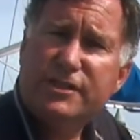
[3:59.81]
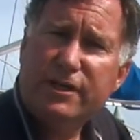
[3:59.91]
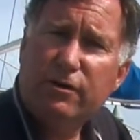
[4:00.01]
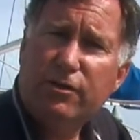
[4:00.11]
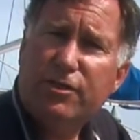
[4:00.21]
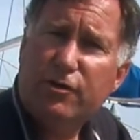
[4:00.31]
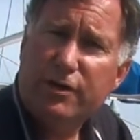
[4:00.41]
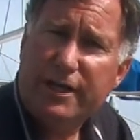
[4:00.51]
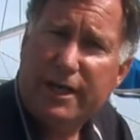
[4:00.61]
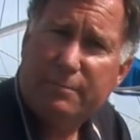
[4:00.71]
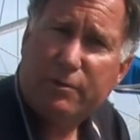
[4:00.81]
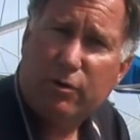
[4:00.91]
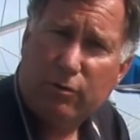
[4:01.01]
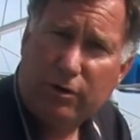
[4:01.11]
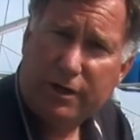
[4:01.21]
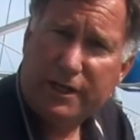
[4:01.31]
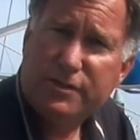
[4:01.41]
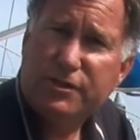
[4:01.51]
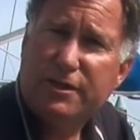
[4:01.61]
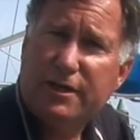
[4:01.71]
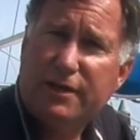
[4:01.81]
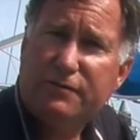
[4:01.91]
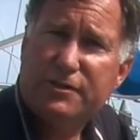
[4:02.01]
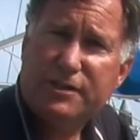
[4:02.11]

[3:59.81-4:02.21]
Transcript: single 30 amp cord isn't enough to